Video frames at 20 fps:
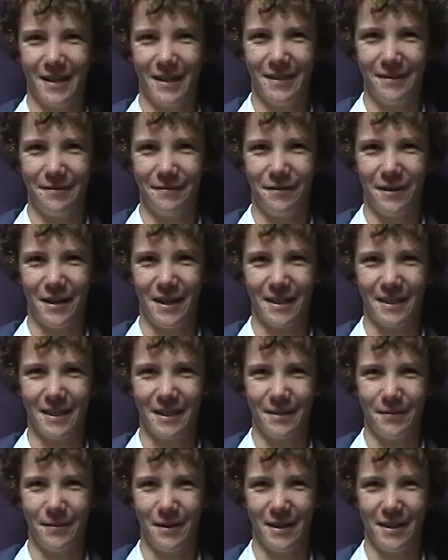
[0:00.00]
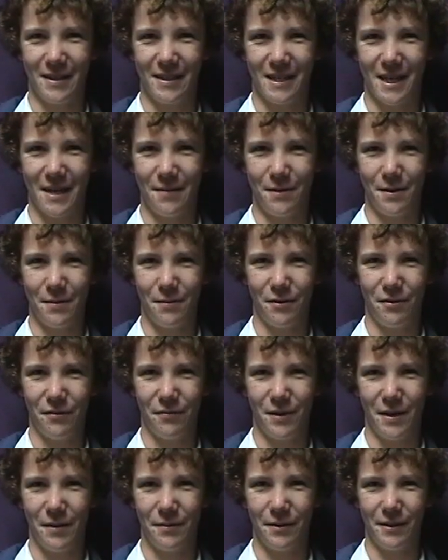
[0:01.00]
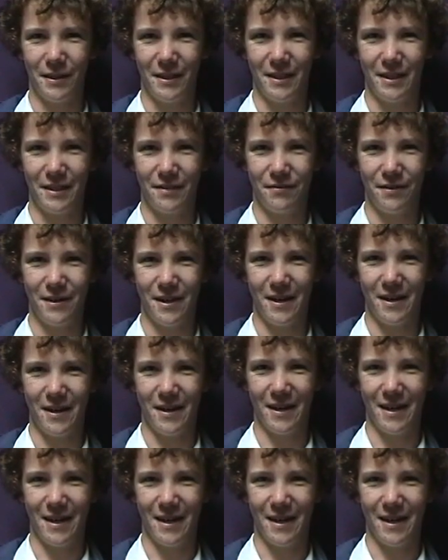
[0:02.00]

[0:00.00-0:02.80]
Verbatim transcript: In fact, about the same number of people in this video.